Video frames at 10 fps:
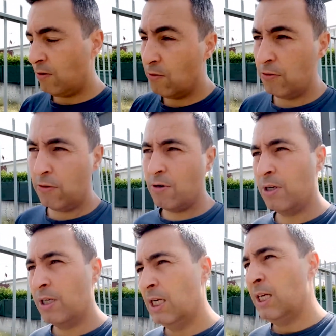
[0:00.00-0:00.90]
or
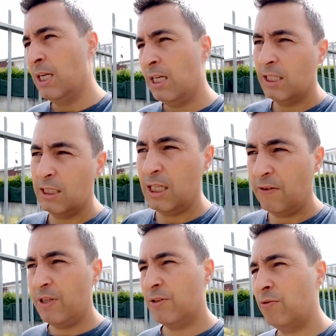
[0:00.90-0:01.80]

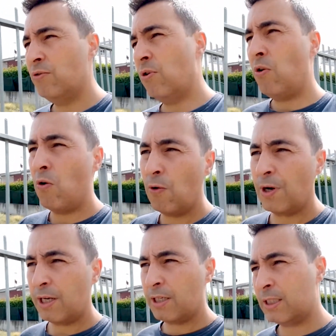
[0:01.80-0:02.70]
giving you
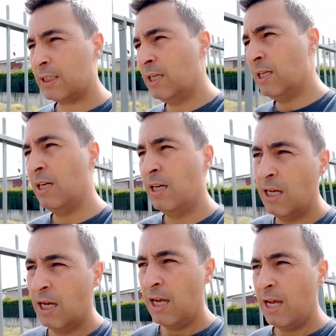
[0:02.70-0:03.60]
orders
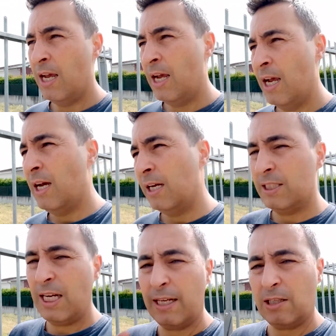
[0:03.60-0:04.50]

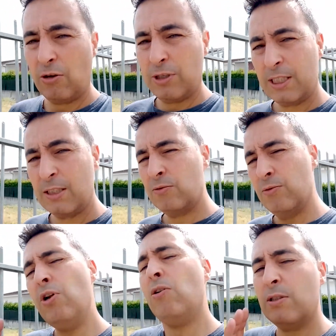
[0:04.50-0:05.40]
direct orders to
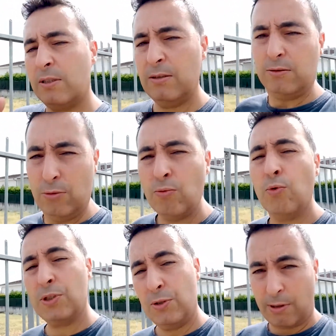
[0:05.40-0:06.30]
not to do
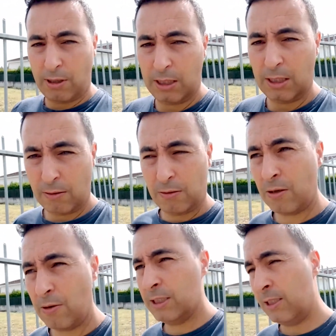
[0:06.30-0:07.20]
what you are
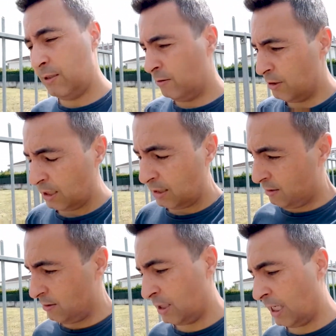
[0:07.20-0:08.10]
currently doing
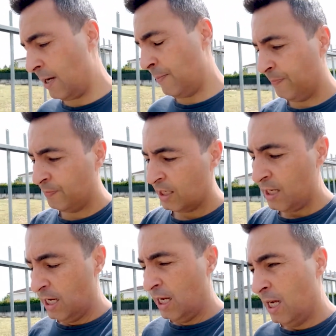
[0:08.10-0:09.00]
okay
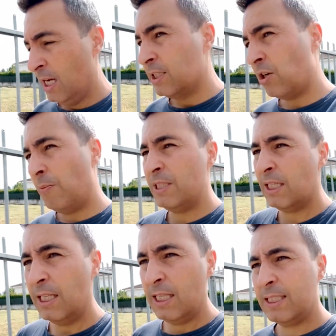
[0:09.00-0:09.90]
so
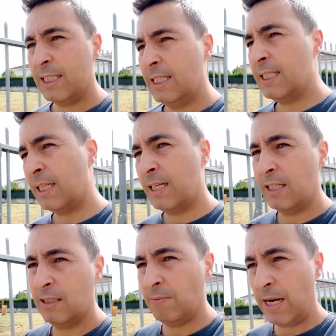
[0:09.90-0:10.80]
basically this is
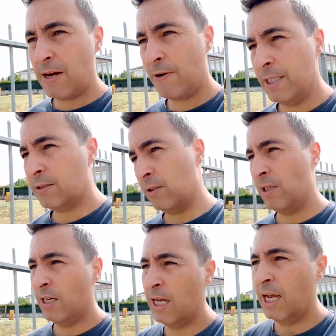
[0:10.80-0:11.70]
the main reason
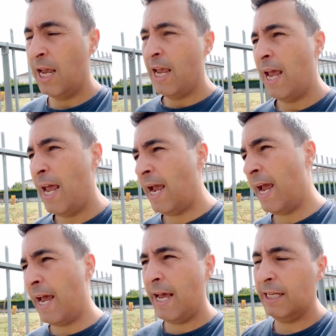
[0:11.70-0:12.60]

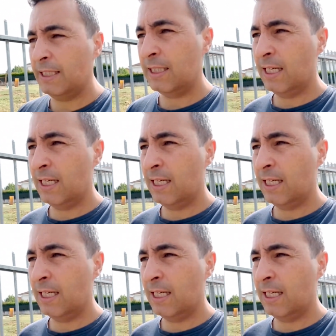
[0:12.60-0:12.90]
and